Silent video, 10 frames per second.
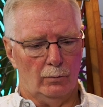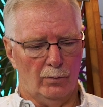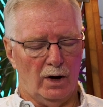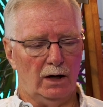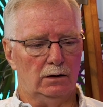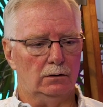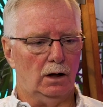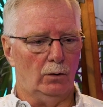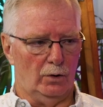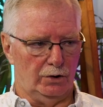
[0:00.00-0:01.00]
but
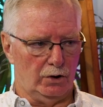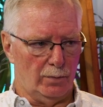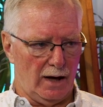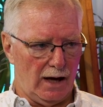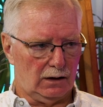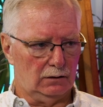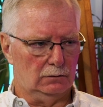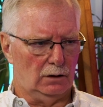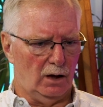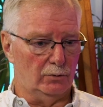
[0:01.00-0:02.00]
I wanted to go back.
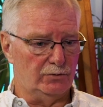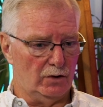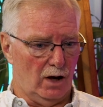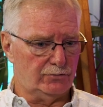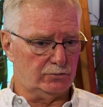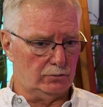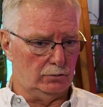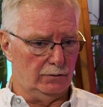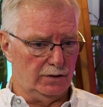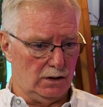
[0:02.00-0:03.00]
I was the
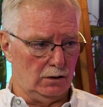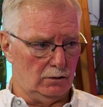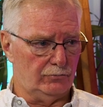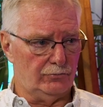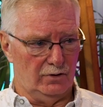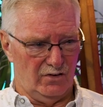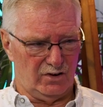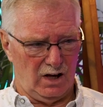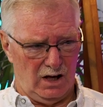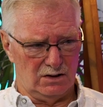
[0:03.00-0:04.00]
officer of the year for
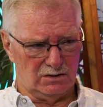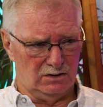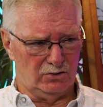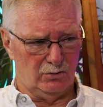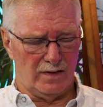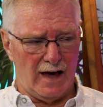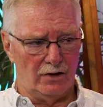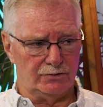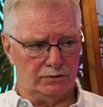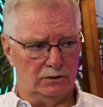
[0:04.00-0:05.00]
another case in
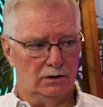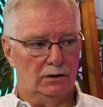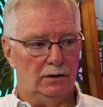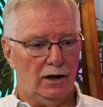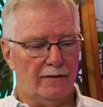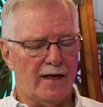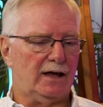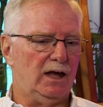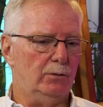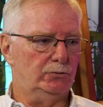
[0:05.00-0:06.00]
2000, and
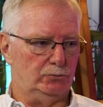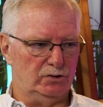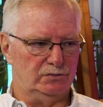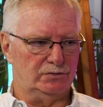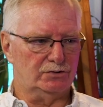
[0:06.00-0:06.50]
that came with choice of